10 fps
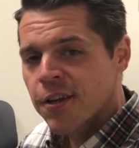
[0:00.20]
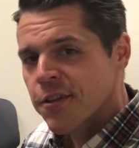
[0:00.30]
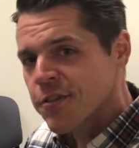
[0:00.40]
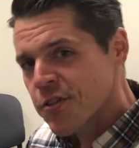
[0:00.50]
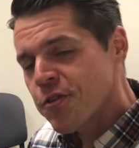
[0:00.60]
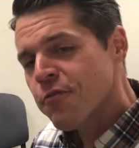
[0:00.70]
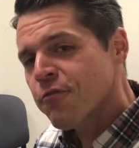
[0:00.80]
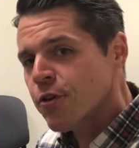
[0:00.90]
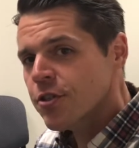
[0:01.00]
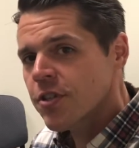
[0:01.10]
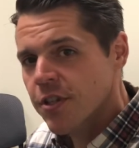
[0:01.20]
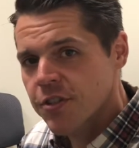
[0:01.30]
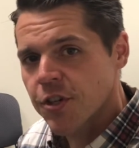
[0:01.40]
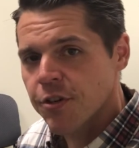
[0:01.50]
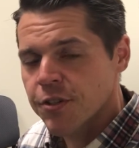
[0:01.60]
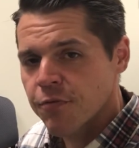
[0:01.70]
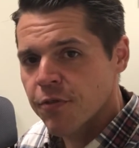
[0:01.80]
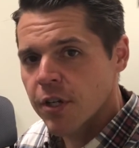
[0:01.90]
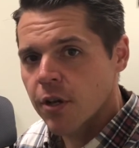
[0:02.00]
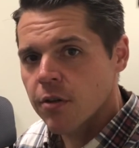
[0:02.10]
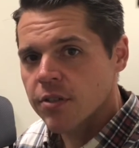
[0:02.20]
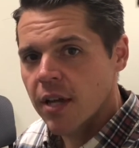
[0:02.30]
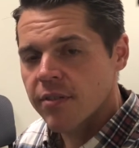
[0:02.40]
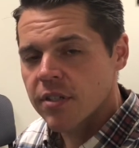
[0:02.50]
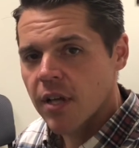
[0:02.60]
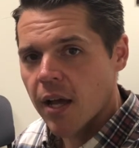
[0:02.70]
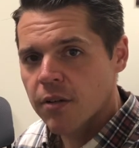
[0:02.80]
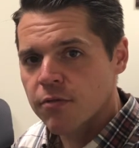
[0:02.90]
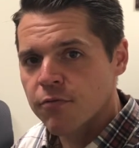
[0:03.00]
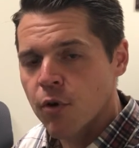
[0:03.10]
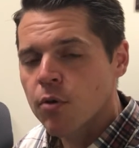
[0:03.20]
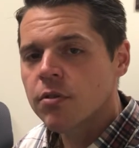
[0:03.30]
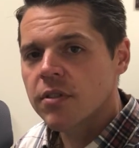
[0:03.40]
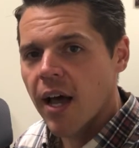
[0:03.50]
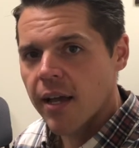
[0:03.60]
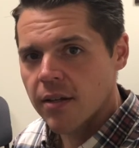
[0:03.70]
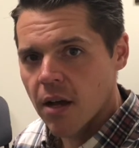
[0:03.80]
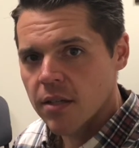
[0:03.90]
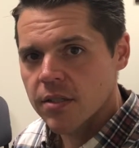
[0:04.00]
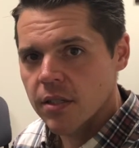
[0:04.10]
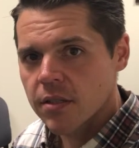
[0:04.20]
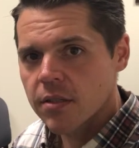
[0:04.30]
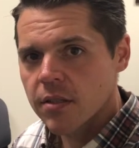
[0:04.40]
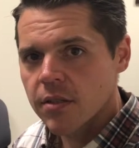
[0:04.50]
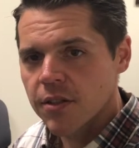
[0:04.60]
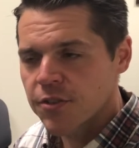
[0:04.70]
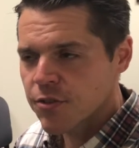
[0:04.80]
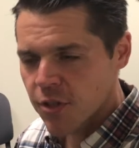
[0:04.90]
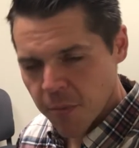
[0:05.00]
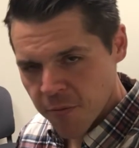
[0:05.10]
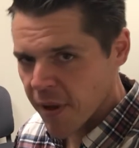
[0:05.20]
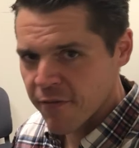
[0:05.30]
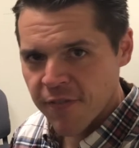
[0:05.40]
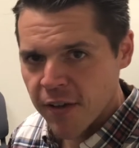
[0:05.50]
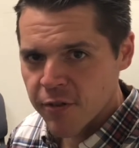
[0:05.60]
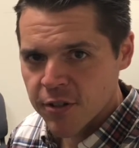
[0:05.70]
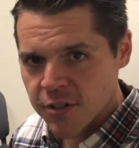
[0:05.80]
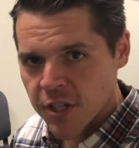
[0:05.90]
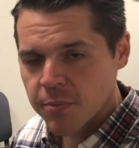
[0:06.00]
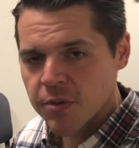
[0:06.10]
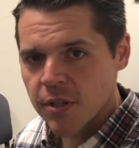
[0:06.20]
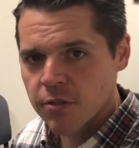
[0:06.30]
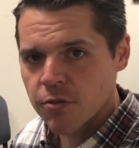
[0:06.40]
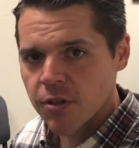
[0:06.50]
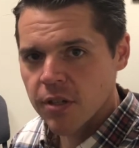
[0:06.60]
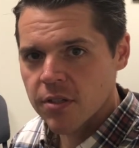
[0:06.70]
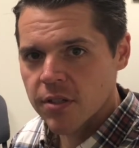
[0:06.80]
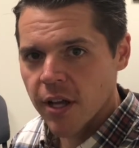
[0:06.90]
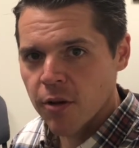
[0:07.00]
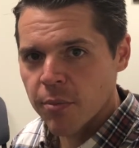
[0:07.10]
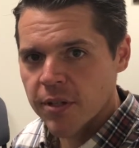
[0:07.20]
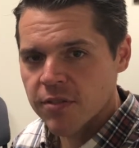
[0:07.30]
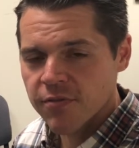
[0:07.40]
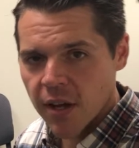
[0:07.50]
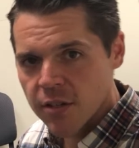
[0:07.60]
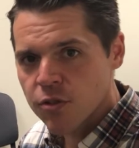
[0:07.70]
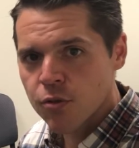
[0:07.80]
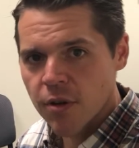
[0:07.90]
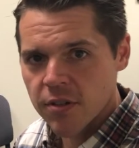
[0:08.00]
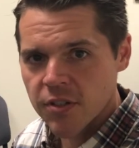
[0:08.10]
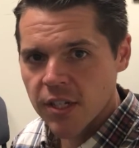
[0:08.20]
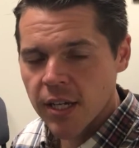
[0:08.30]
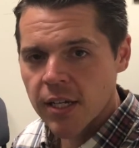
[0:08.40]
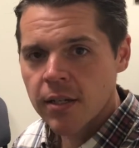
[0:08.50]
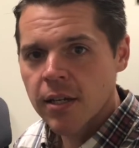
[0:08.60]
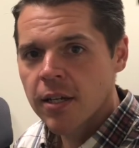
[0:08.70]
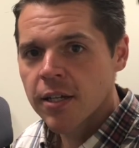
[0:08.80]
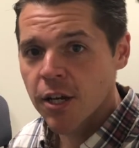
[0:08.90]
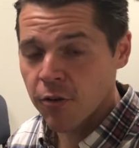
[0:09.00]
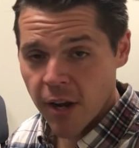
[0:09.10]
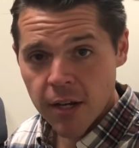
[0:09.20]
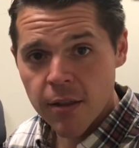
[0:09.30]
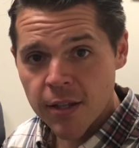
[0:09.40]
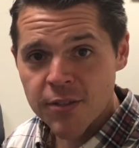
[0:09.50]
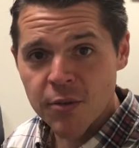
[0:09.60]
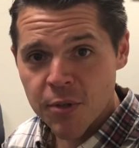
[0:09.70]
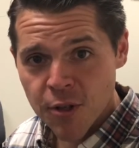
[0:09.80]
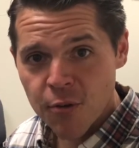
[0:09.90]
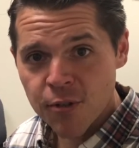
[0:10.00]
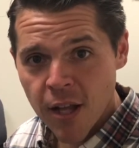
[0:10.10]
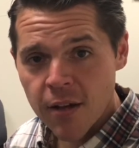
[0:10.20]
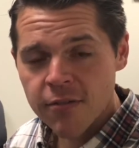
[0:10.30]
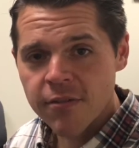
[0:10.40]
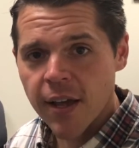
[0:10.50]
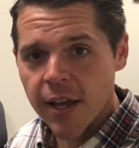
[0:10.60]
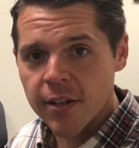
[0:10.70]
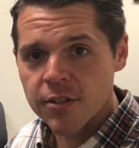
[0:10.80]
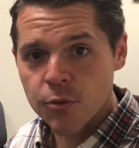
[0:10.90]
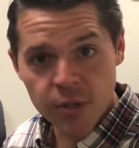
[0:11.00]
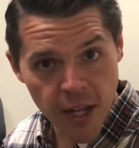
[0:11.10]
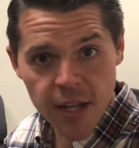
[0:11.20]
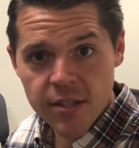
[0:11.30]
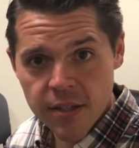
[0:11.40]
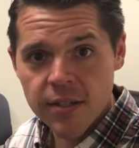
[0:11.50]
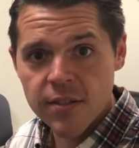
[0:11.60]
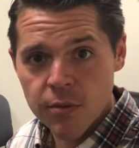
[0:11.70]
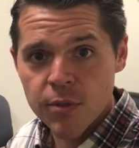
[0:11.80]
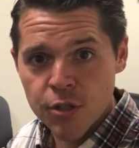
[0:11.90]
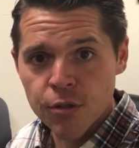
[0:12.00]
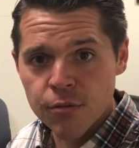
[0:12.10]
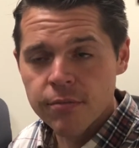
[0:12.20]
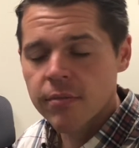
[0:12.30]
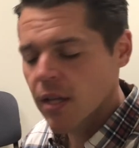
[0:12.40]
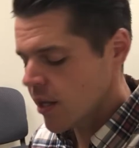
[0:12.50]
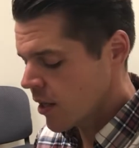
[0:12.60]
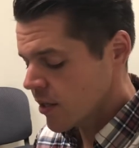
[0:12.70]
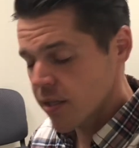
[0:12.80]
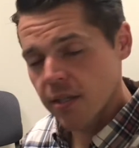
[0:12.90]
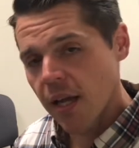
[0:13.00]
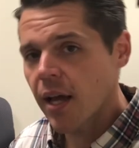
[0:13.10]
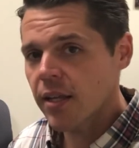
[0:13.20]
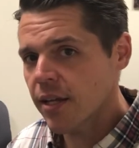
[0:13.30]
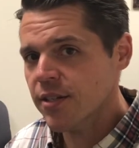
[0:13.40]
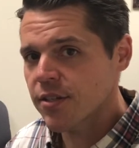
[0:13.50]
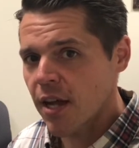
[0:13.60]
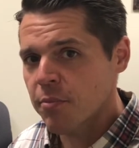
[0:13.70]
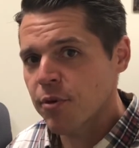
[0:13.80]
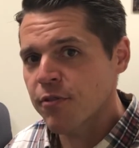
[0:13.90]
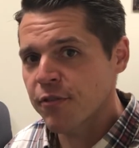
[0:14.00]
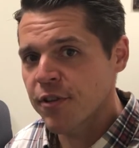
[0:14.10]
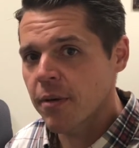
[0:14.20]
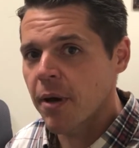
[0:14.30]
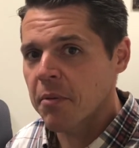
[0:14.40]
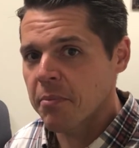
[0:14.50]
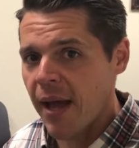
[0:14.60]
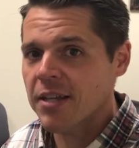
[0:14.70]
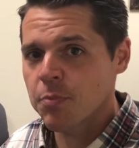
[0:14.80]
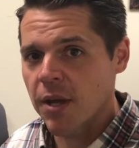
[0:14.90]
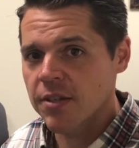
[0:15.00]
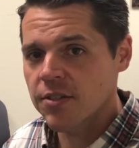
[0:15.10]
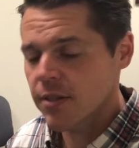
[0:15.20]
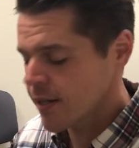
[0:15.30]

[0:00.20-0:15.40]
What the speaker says: This is the first in a series of videos I've entitled Vocal Diagnostics. These are some of my favorite tips and tricks to help us fine-tune our singing, correct things that we don't love, and to enhance things that we do. Today I'd like to talk briefly about backspace.